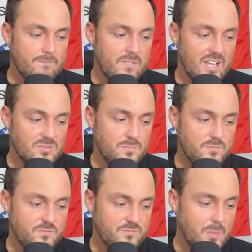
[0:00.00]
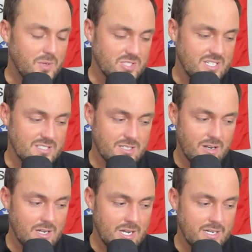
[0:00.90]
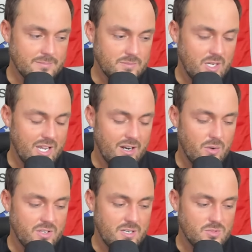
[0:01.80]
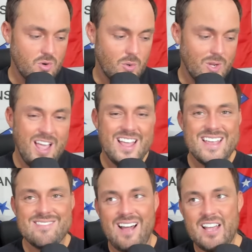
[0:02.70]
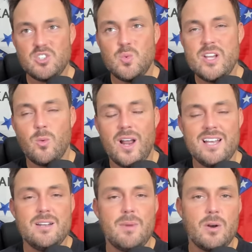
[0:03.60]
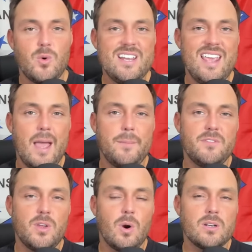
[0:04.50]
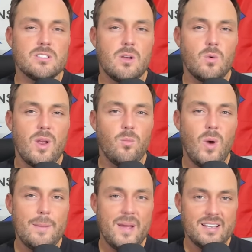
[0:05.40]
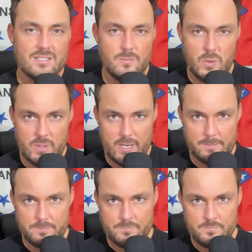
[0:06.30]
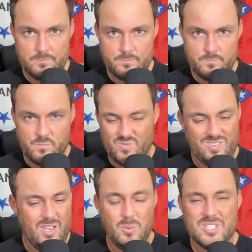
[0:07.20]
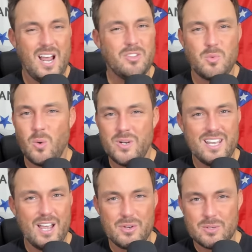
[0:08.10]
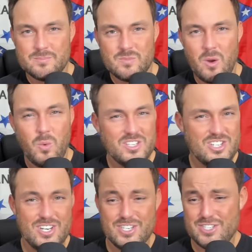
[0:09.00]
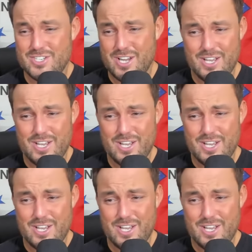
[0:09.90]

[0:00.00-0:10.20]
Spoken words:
As football season's gone on, and again, I know the team struggled. Last week, when I did my recap of the Arkansas red-white basketball game, it was kind of thrown together. It wasn't as